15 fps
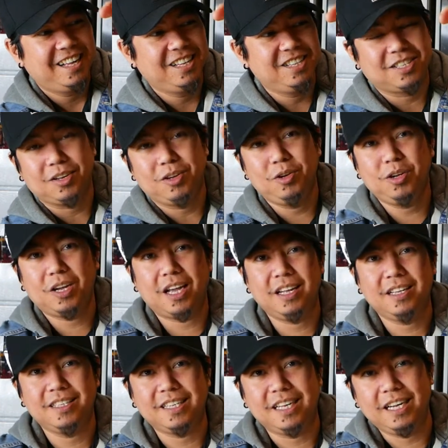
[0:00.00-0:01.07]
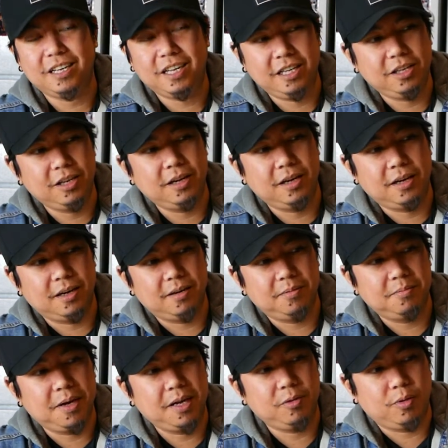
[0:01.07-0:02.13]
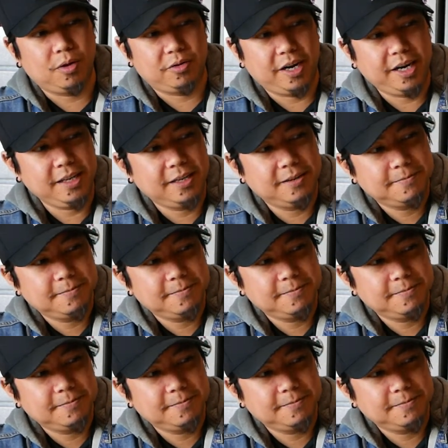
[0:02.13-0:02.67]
So you can see it in the manual, right?